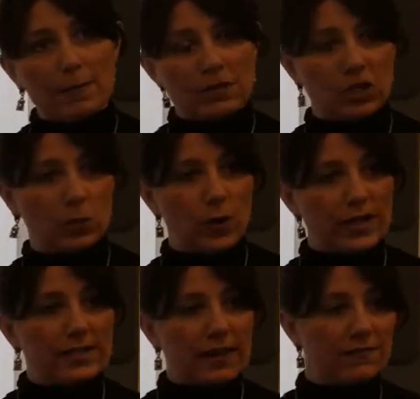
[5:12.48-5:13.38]
mission.
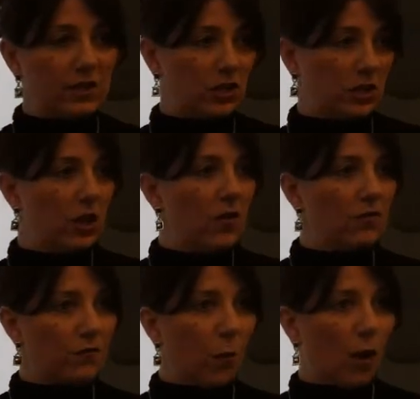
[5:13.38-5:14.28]
What is that vision
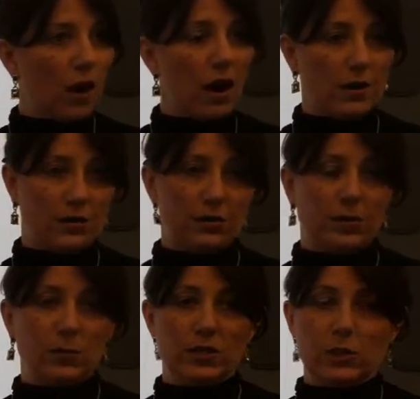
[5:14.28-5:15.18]
for our
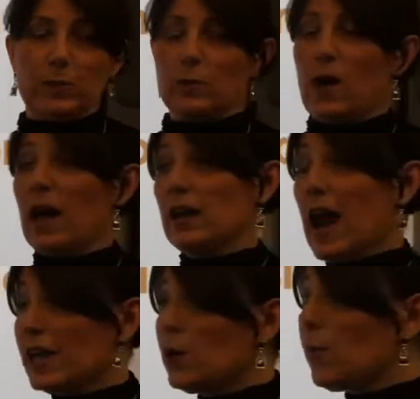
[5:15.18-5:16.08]
students? What do we want? And
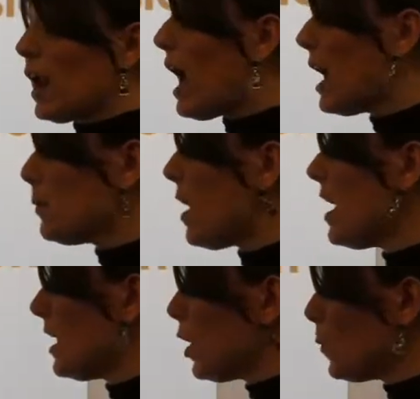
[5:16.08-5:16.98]
I know what I
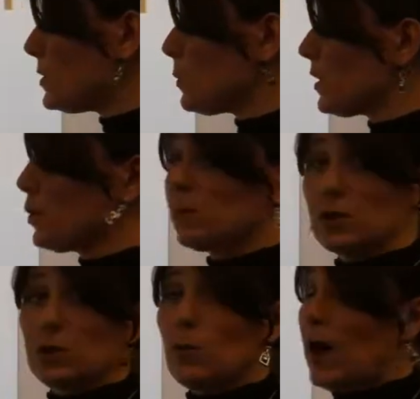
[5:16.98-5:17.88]
want, and I hope it's what
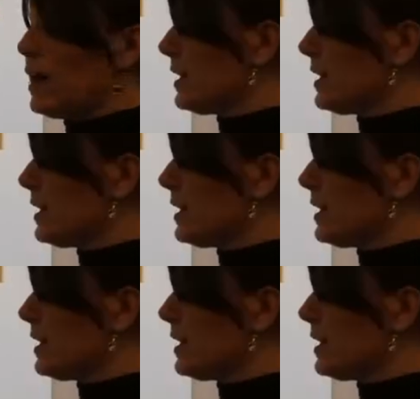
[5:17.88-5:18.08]
you want